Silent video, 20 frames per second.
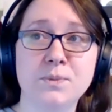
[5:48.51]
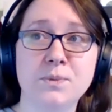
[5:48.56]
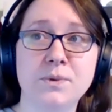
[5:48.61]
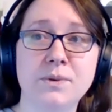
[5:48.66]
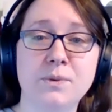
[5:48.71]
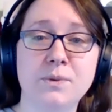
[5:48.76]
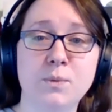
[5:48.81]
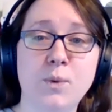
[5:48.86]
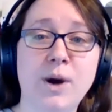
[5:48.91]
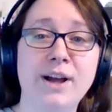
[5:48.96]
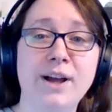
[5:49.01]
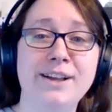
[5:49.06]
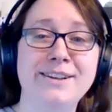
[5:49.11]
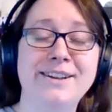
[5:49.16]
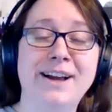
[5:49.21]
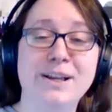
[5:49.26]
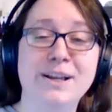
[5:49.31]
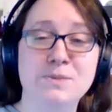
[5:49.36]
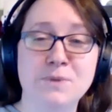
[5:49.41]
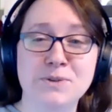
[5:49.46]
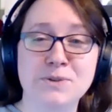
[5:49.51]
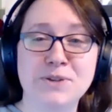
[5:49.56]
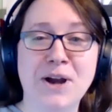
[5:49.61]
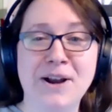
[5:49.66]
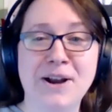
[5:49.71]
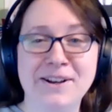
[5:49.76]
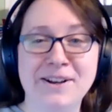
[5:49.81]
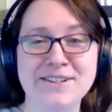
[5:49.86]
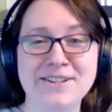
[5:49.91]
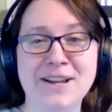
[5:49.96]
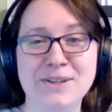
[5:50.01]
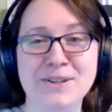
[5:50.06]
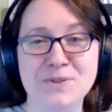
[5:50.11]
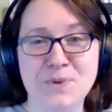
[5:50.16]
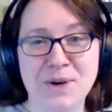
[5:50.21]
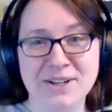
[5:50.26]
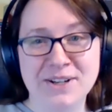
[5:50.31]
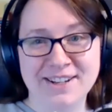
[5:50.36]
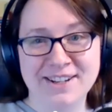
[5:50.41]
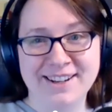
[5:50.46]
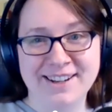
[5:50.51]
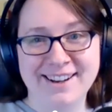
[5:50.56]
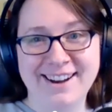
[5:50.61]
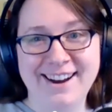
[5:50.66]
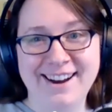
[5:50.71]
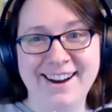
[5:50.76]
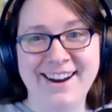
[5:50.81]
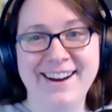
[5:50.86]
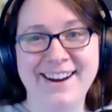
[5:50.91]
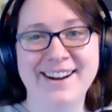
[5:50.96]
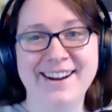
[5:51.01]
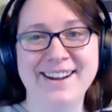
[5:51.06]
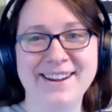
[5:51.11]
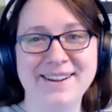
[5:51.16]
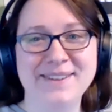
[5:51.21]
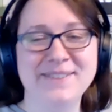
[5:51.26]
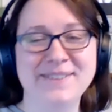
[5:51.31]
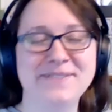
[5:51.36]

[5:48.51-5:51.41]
while I suppose Ireland has quite a high